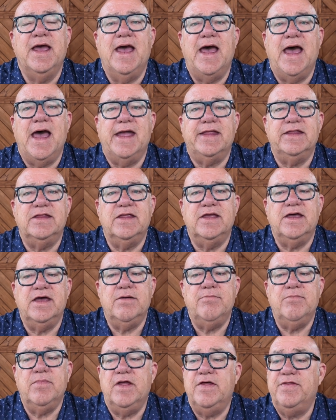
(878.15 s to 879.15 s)
and
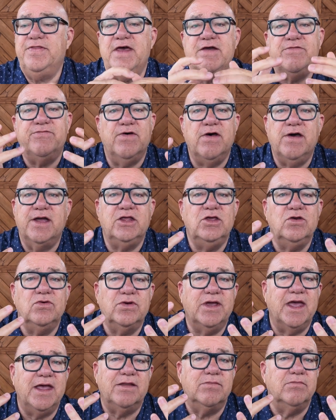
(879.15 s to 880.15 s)
they're fine. You'll
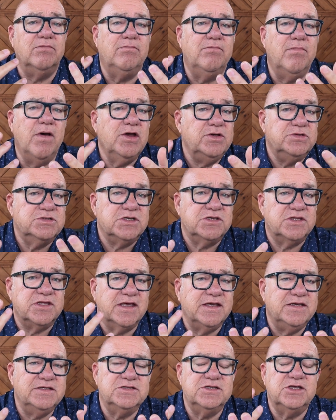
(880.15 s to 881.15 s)
get most
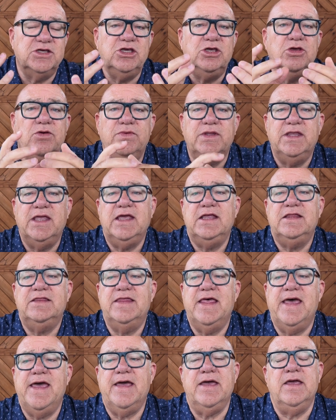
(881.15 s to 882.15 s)
things that you need
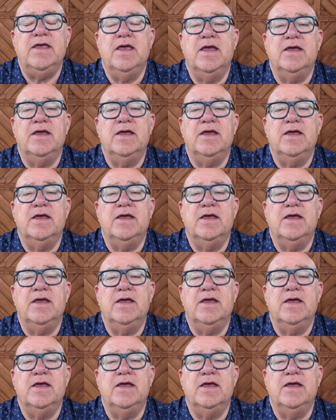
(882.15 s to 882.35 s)
there.